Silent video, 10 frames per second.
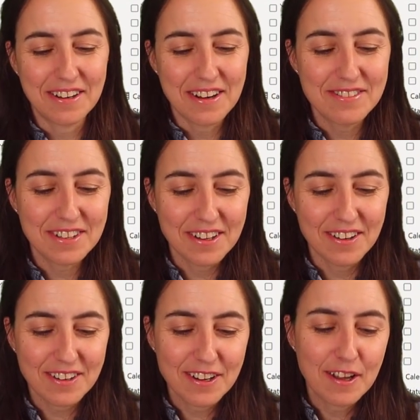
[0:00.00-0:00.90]
You never
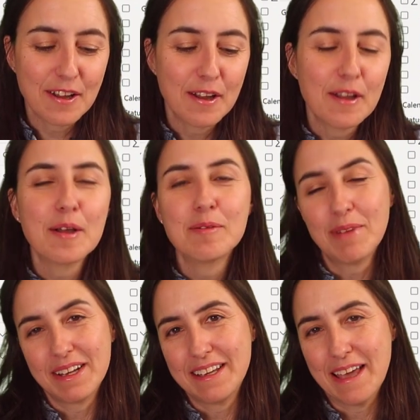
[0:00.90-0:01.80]
know.
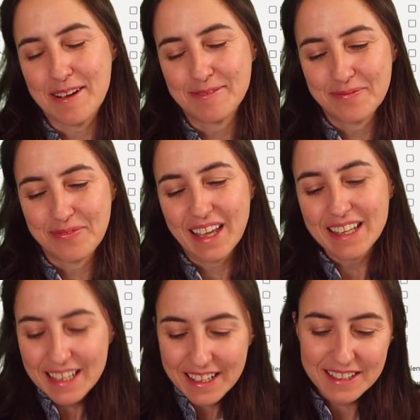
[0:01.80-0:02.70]
But yeah,
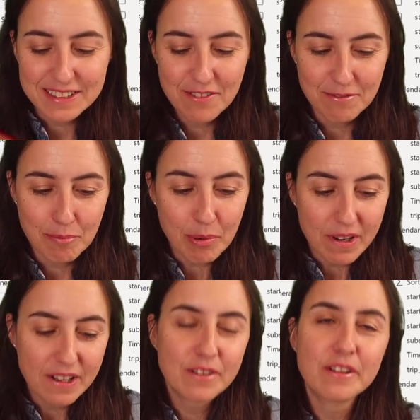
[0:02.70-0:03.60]
I think it is a
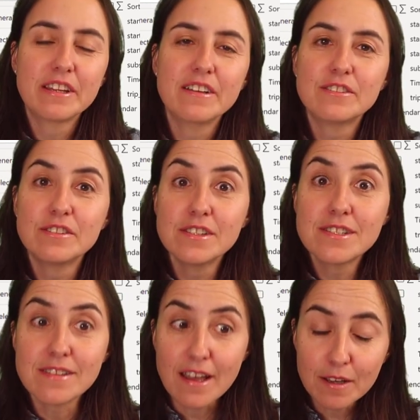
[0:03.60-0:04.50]
pretty cool thing to
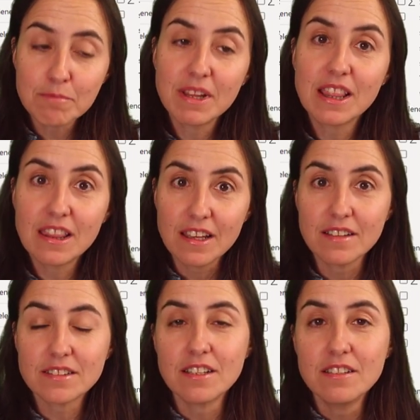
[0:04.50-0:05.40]
segment
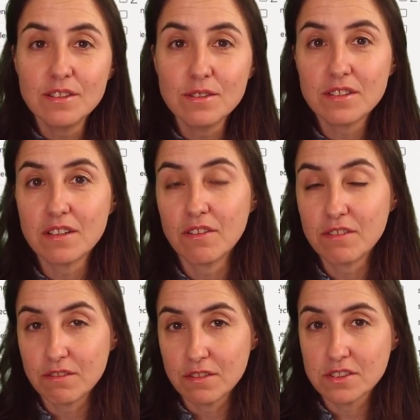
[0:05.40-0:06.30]
things using of
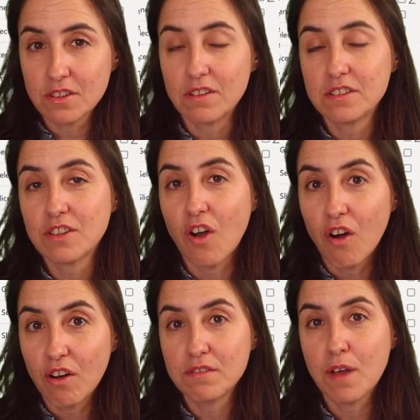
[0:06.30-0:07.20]
the results
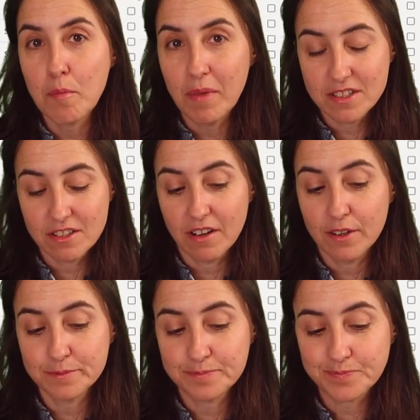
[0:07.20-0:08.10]
of a measure.